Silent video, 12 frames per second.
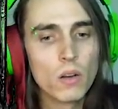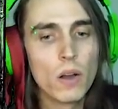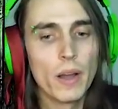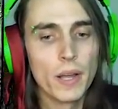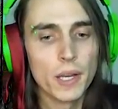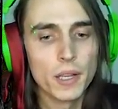
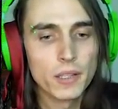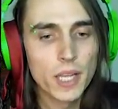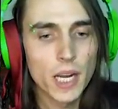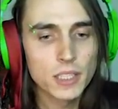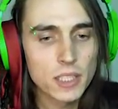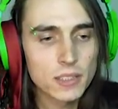What? Did
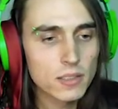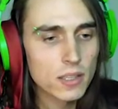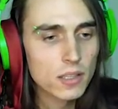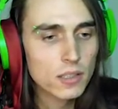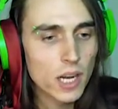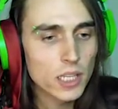I just...
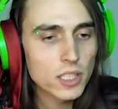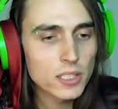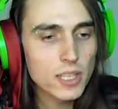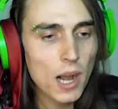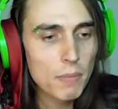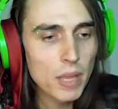Did I
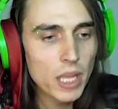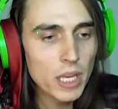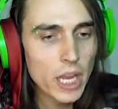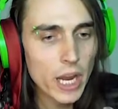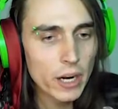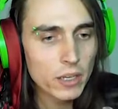just come in
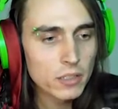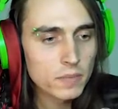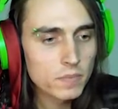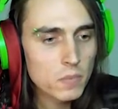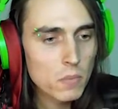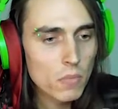here
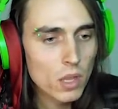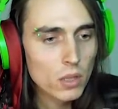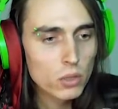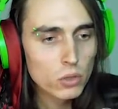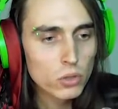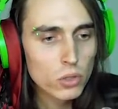
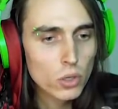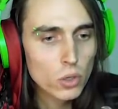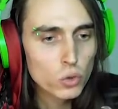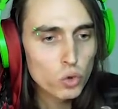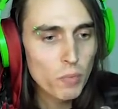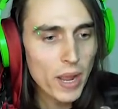
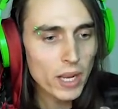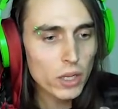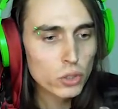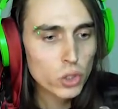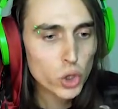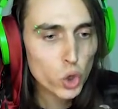to
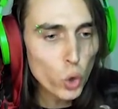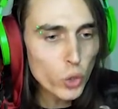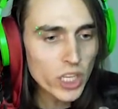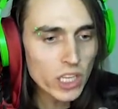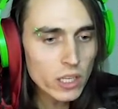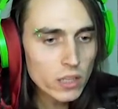make
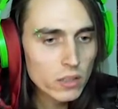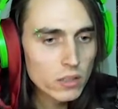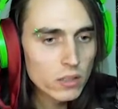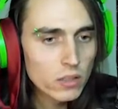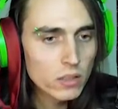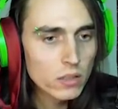duty
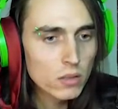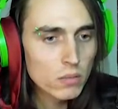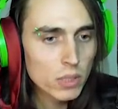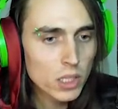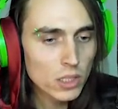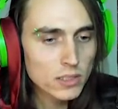
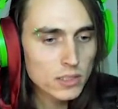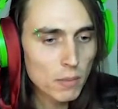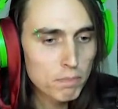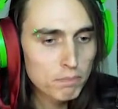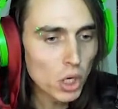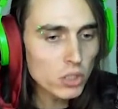because
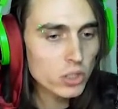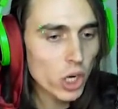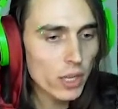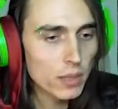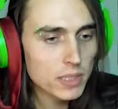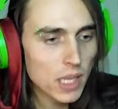some books
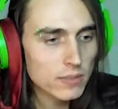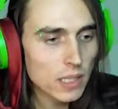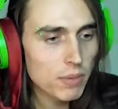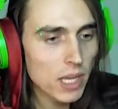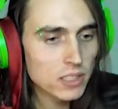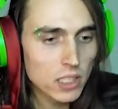throw themselves
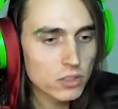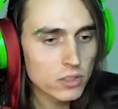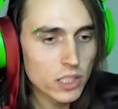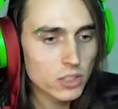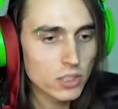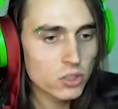at... And just...
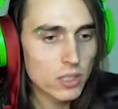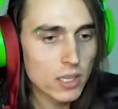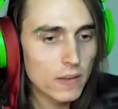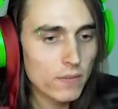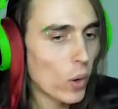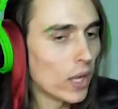Just to...
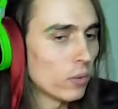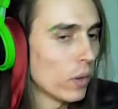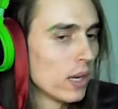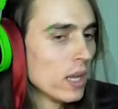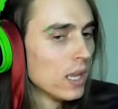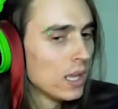Leave, what?
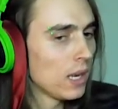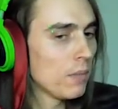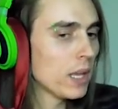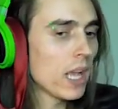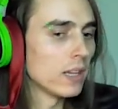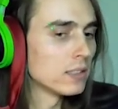What? Let
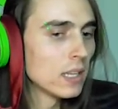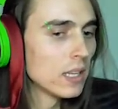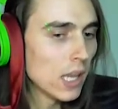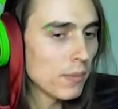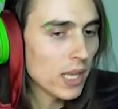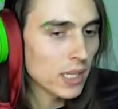me guess.
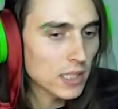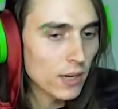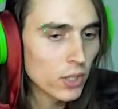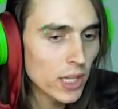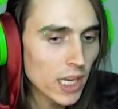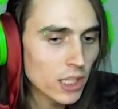Let me guess.
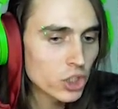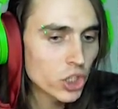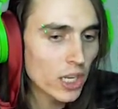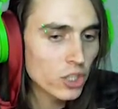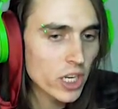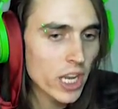Everything has
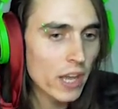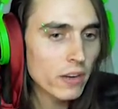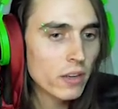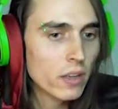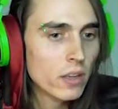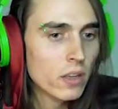changed
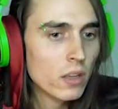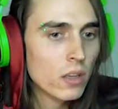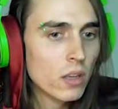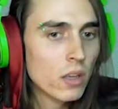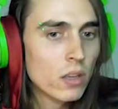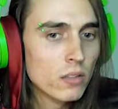again?
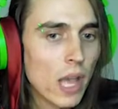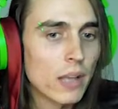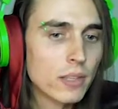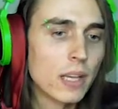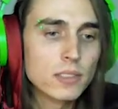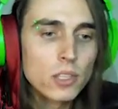
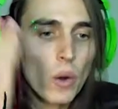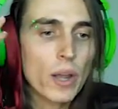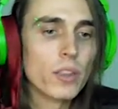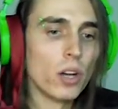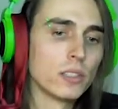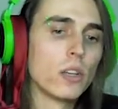Yes, yes, so I
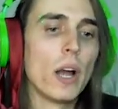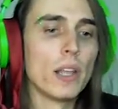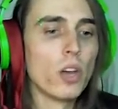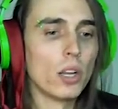thought, so I